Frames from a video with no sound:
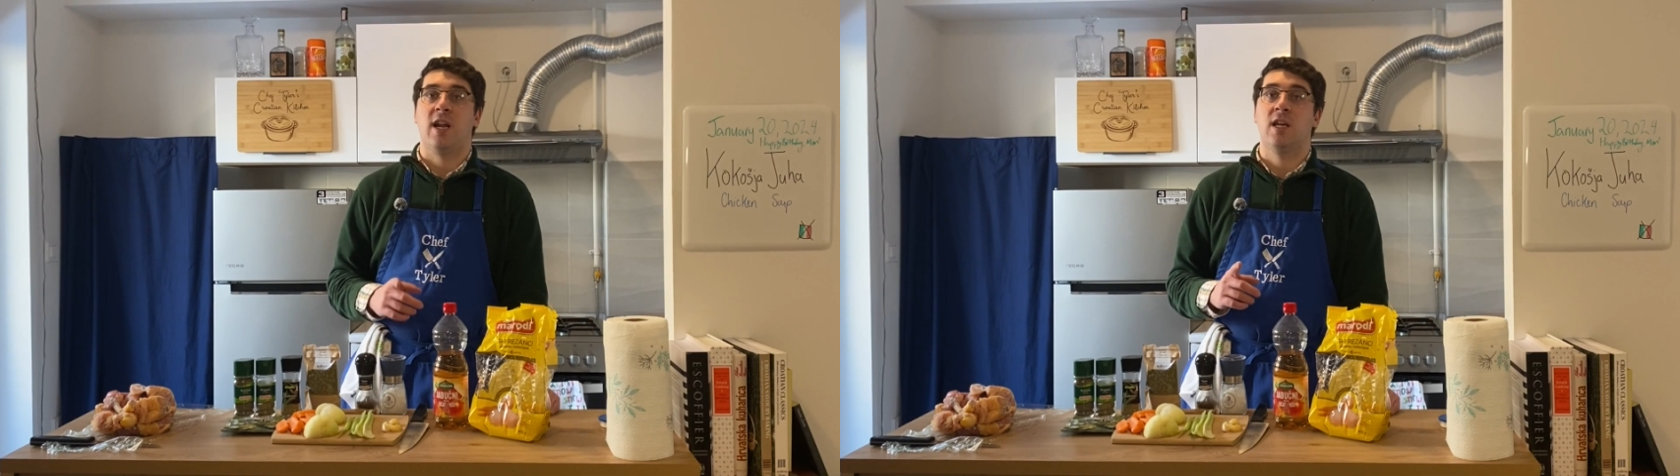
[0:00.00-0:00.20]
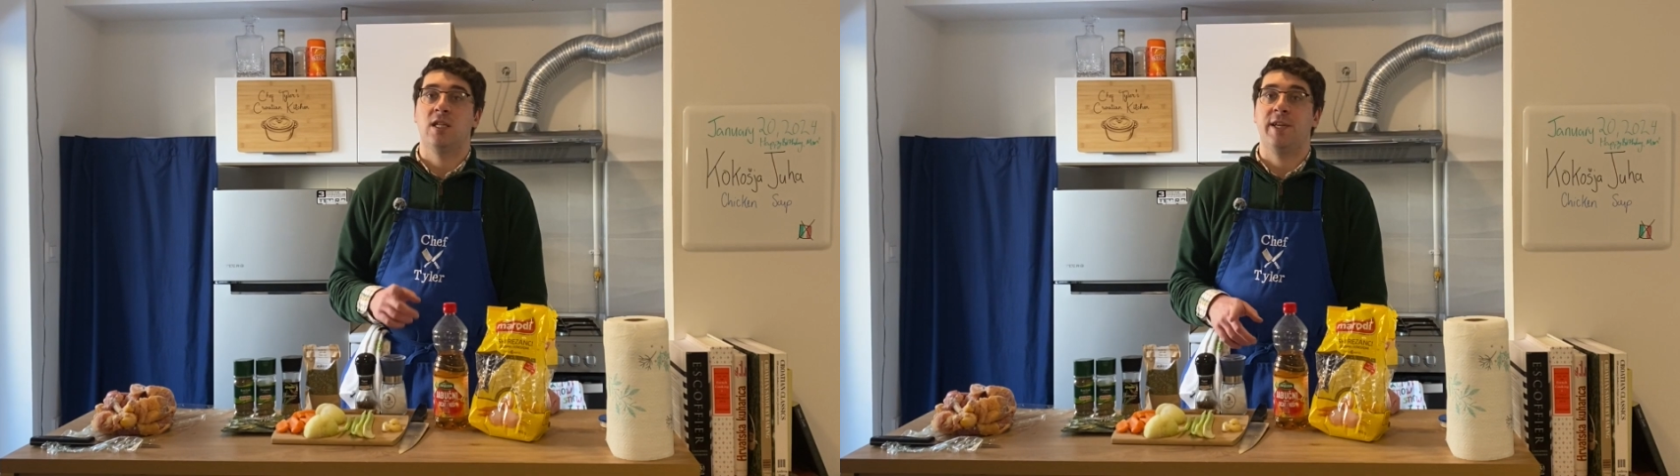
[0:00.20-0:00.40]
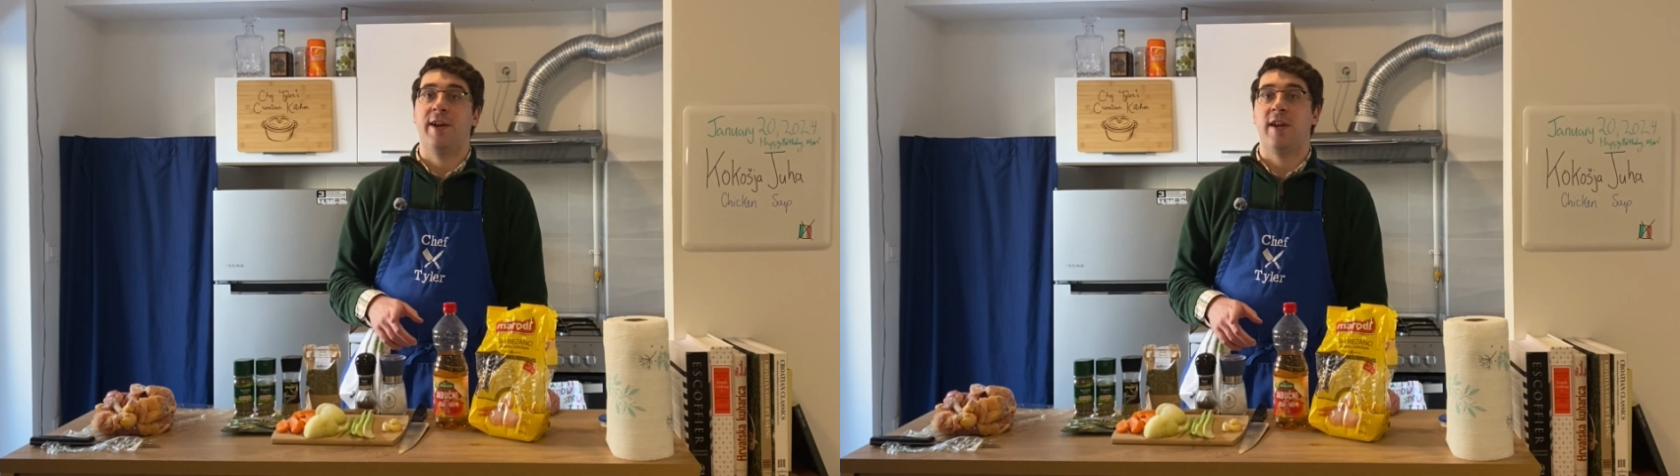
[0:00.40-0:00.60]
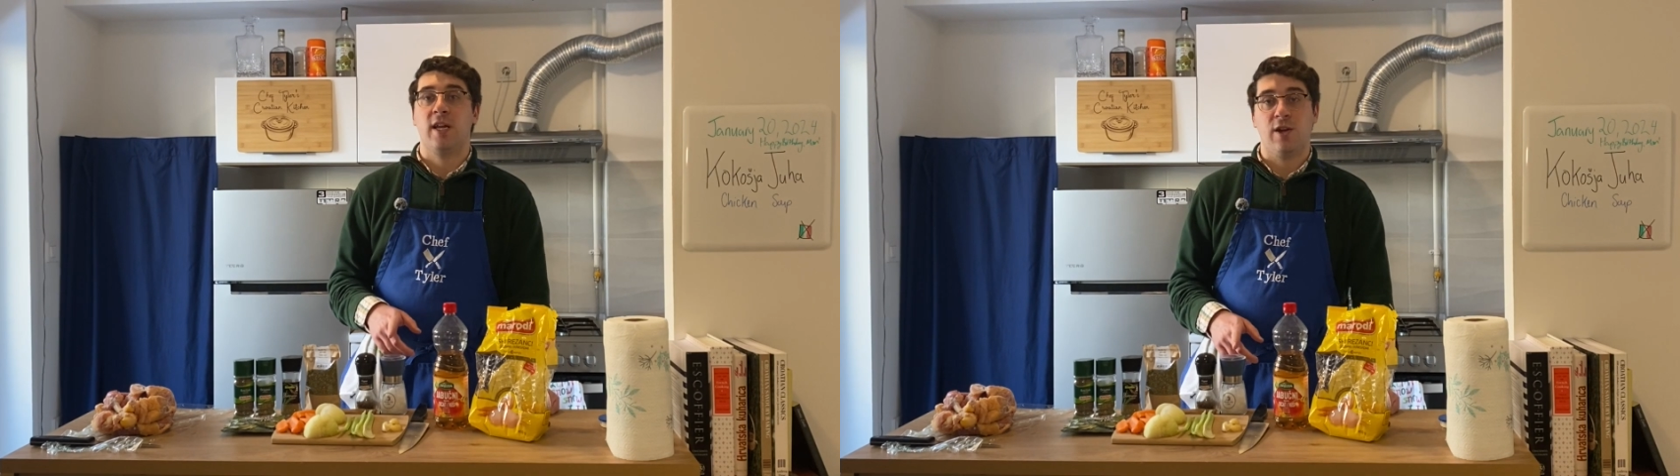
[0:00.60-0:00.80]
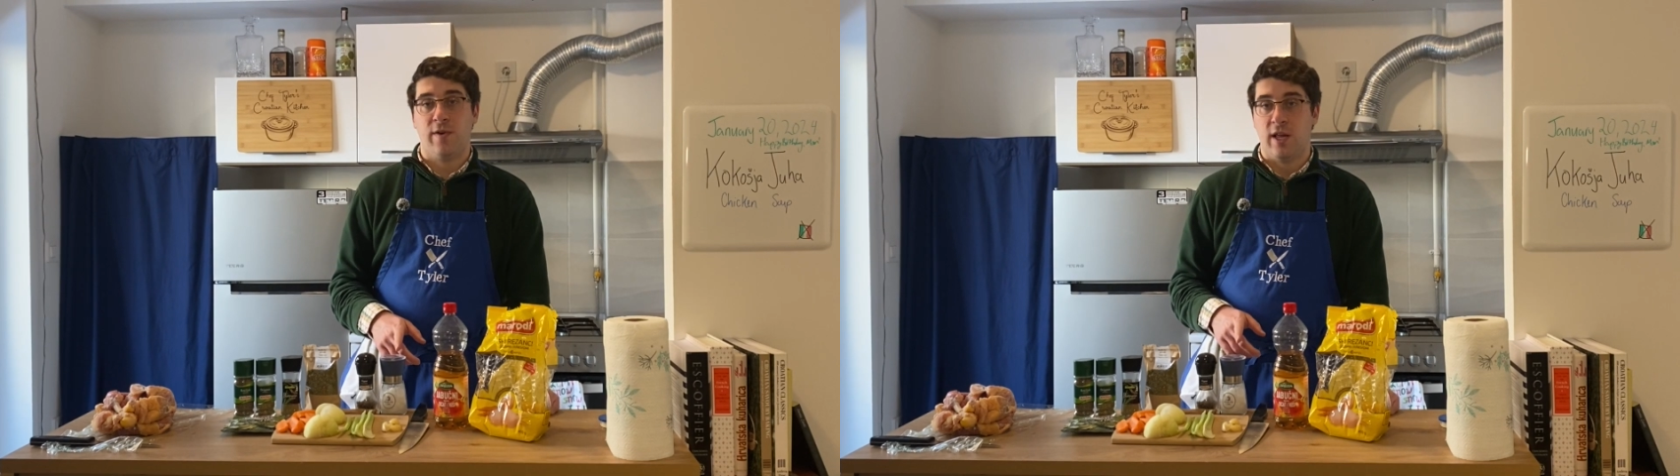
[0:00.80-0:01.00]
and his secret
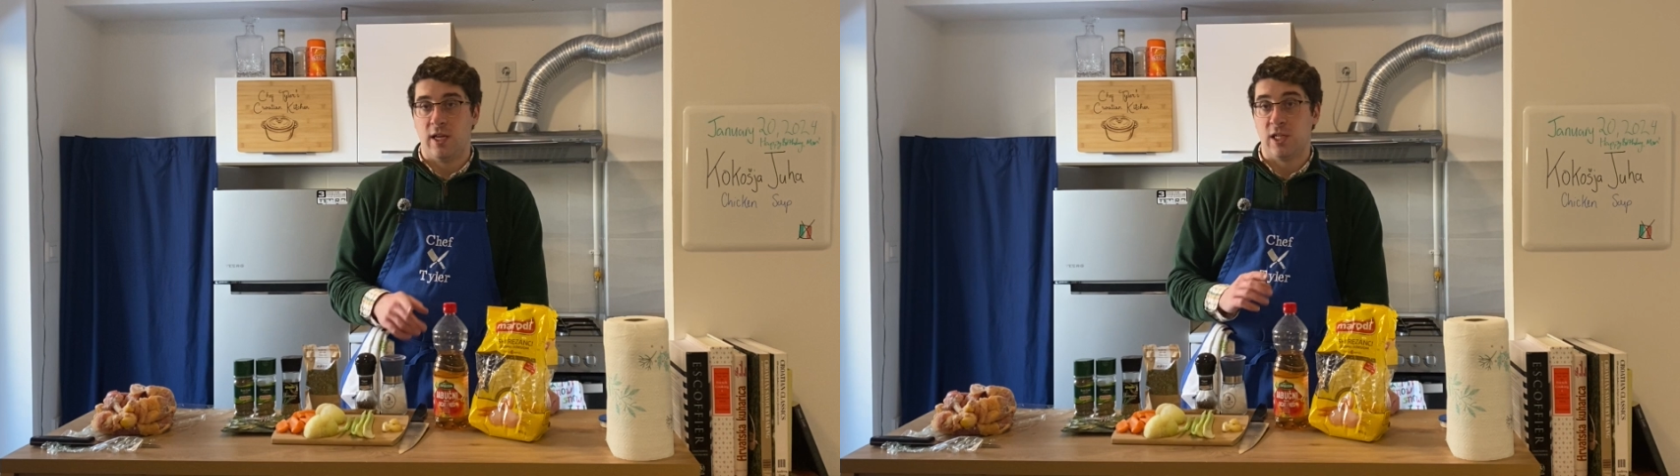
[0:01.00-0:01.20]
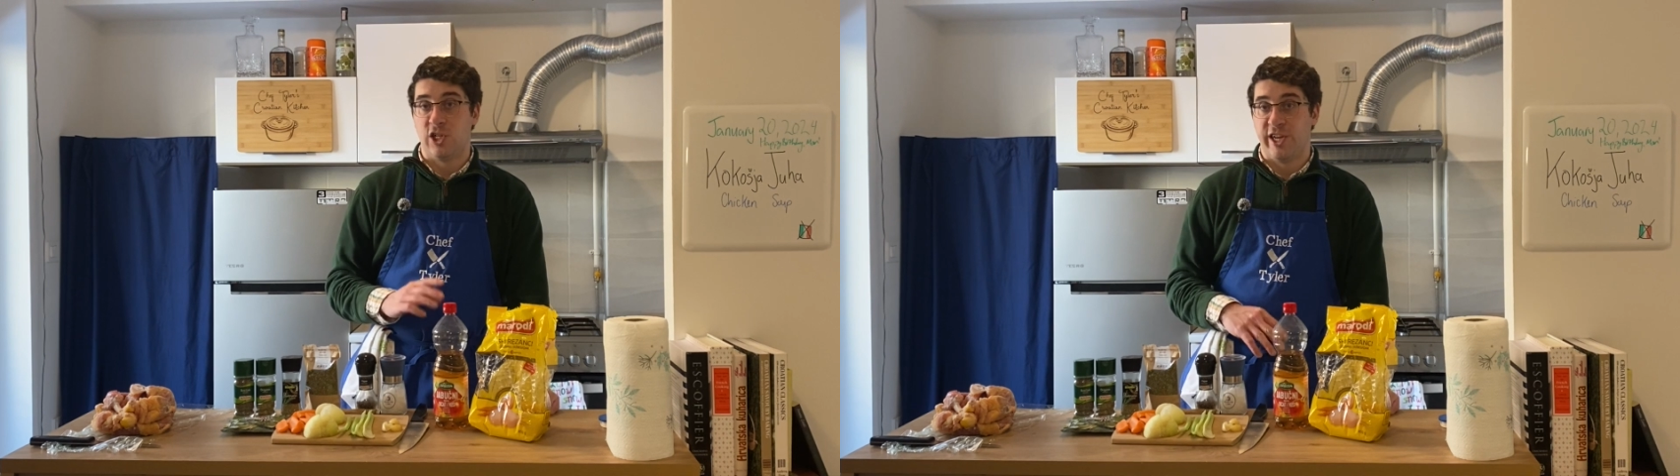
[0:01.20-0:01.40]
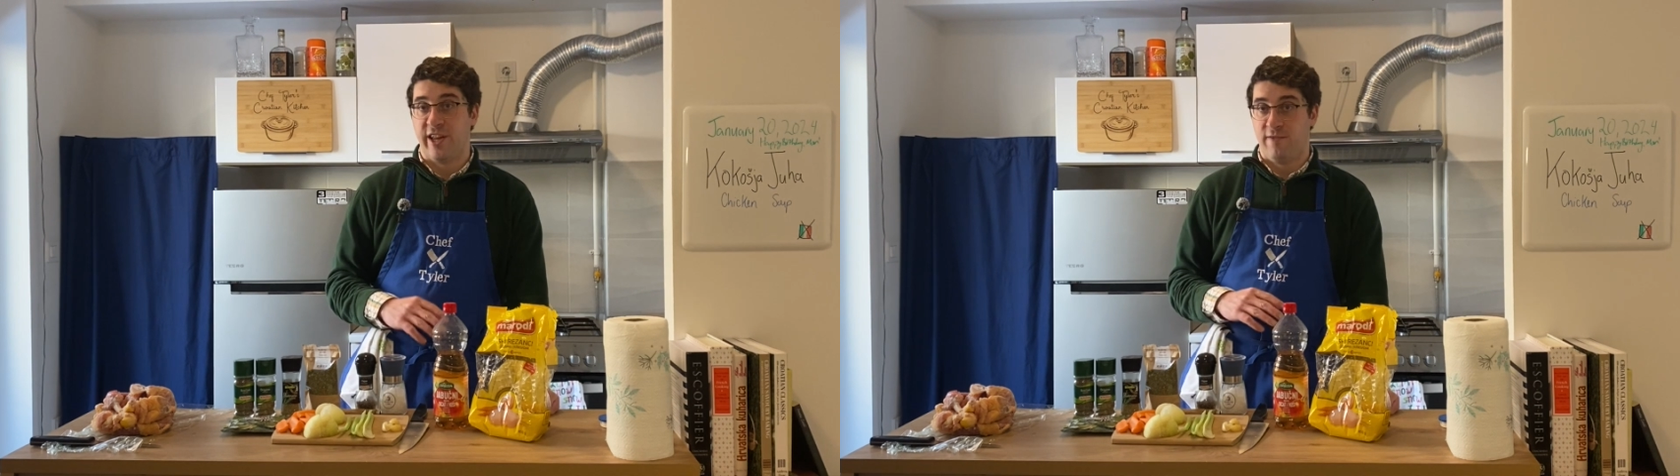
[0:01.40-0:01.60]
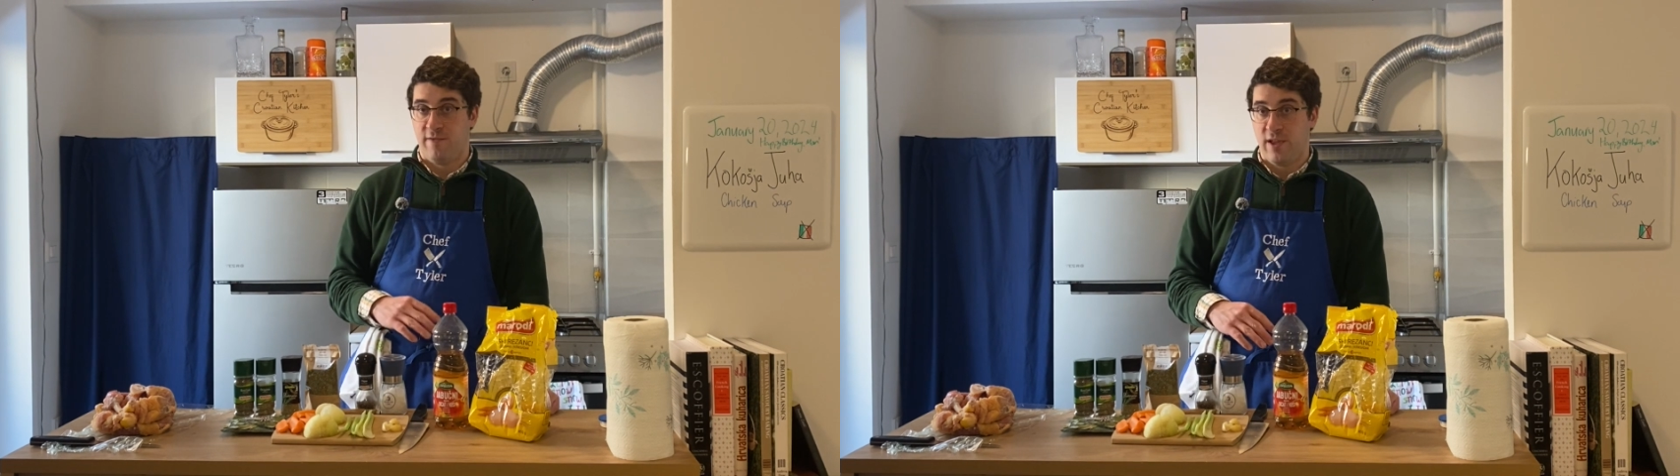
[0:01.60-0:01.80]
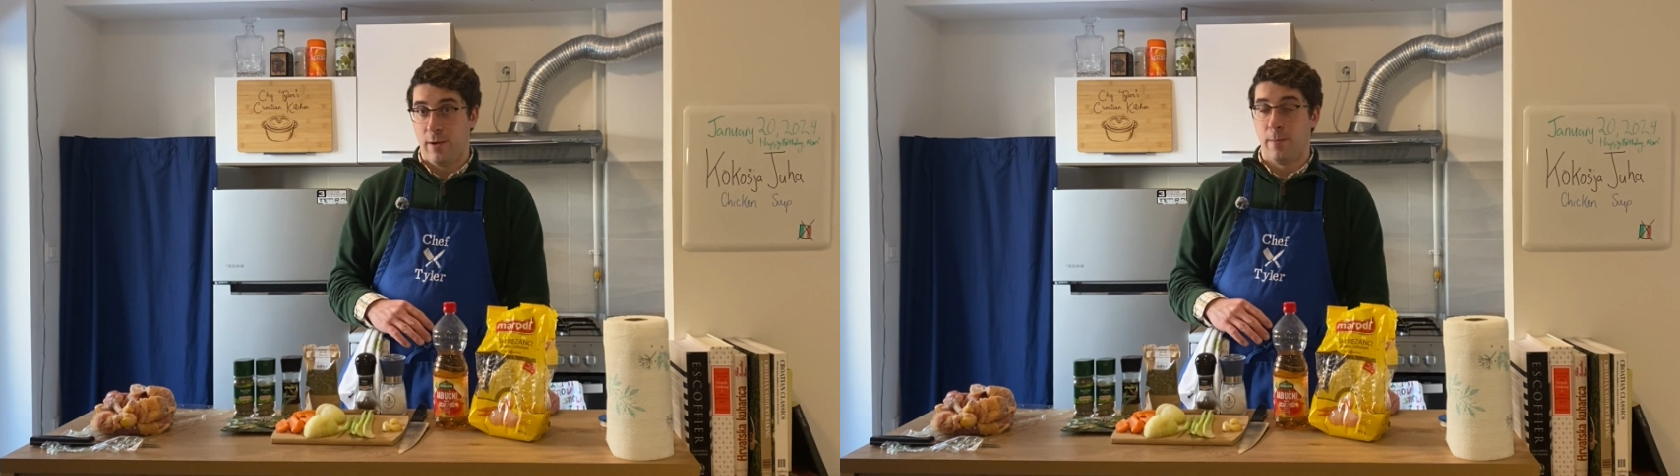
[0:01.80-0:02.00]
ingredient is chicken
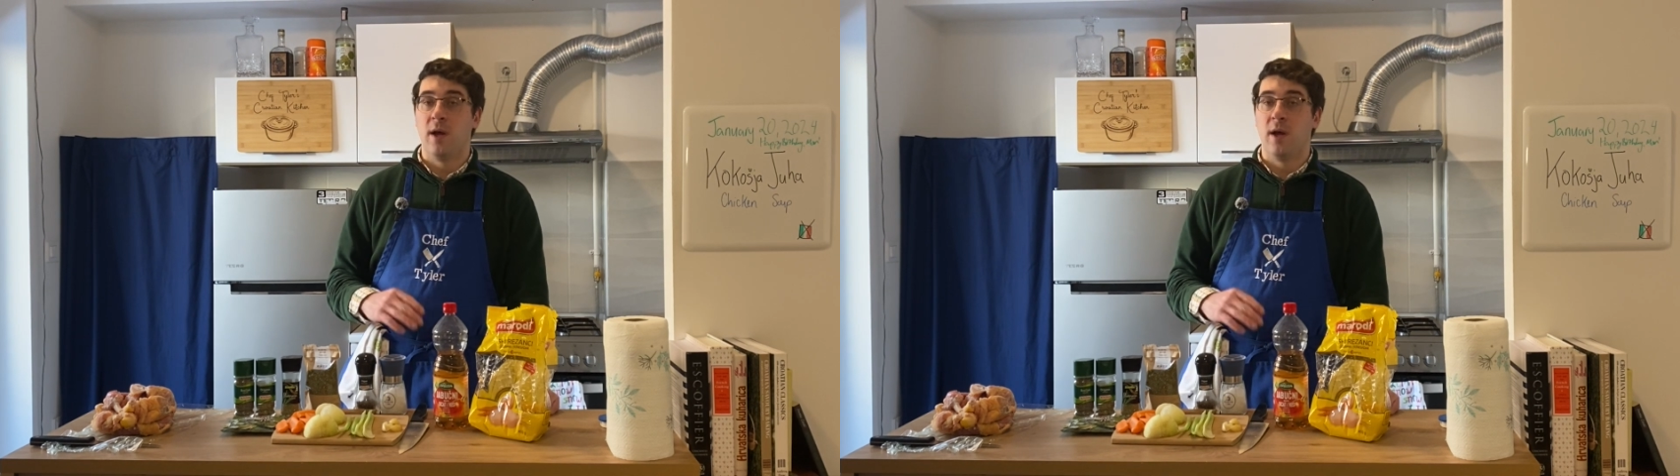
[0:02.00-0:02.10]
feet.